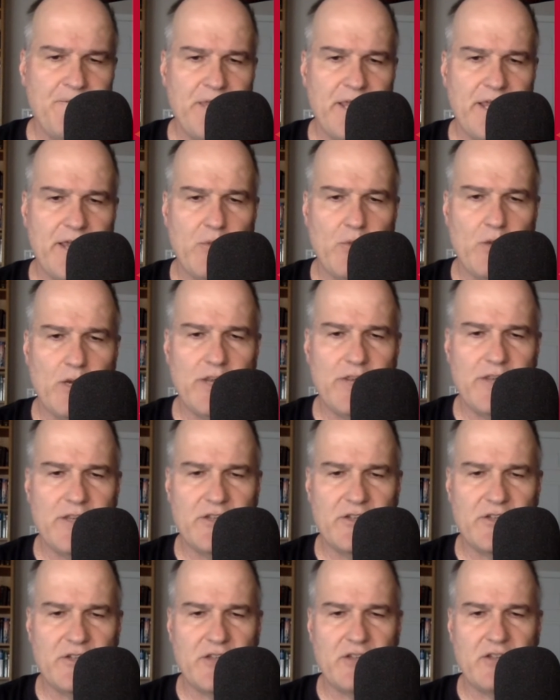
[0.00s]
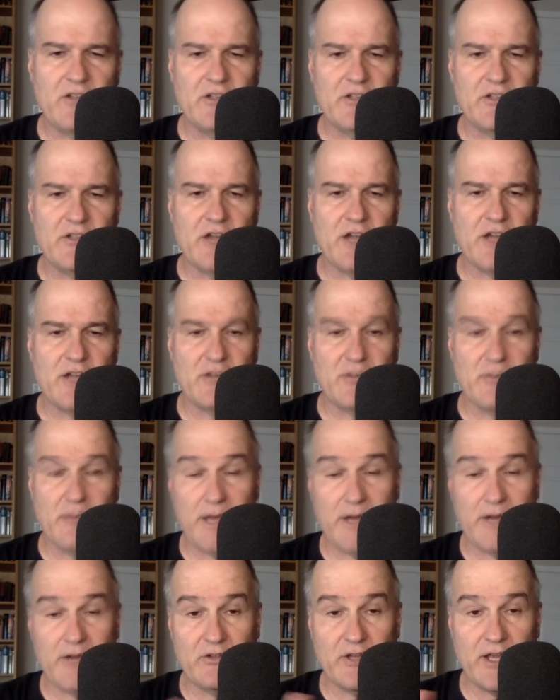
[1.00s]
And one of the things Sutherland talks
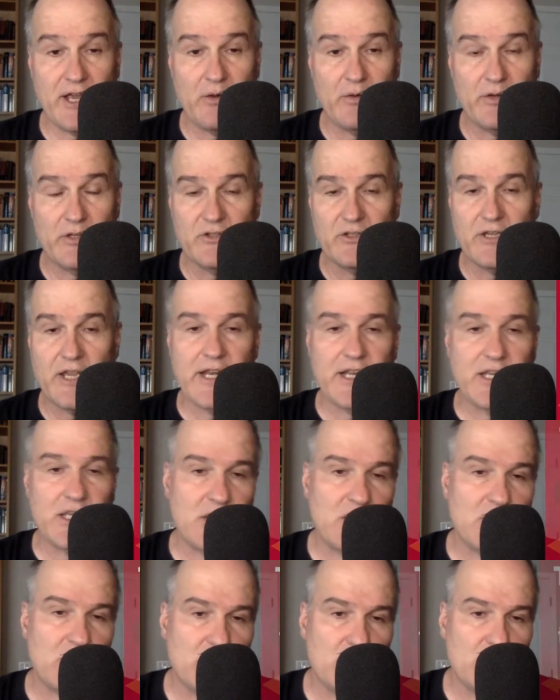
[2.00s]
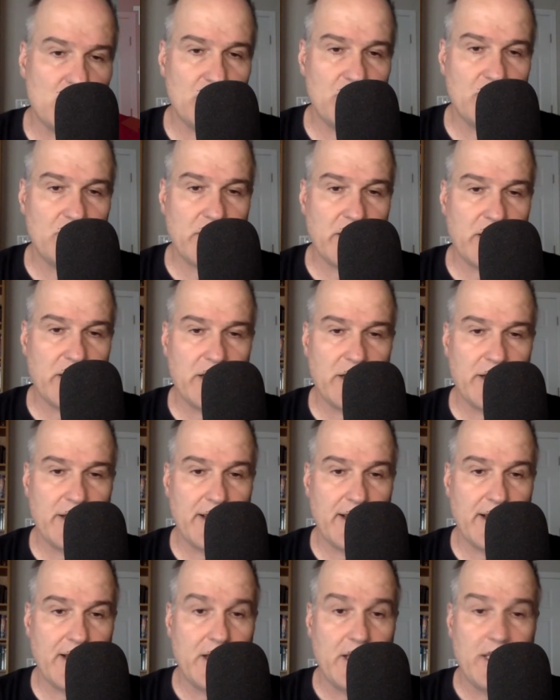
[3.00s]
about is how it's getting used in
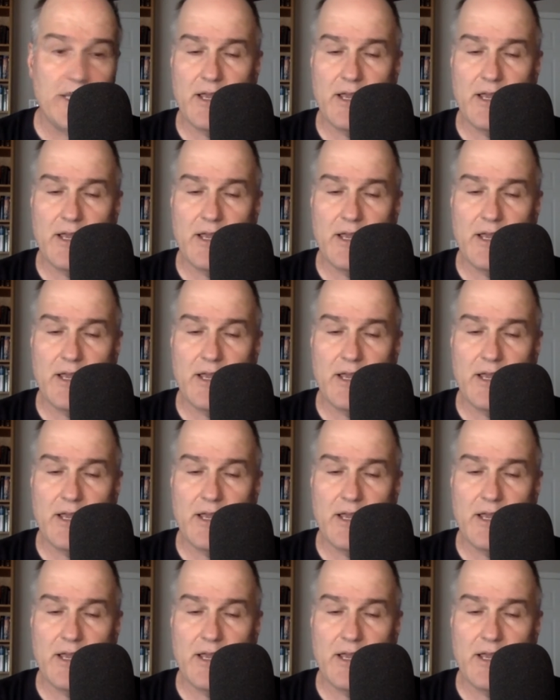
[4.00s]
uh,